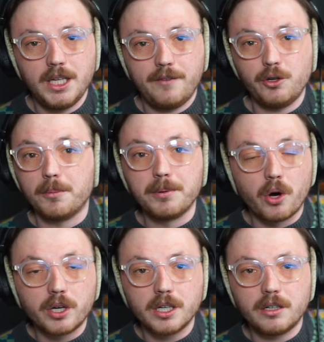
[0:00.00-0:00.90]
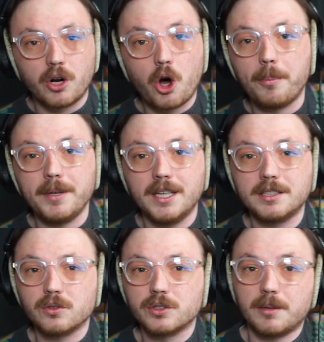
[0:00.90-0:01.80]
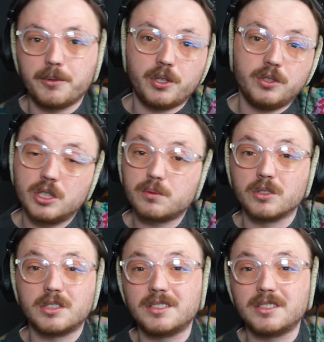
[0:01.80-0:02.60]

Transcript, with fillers: If you're a blogger, a hobbyist, or someone who just wants a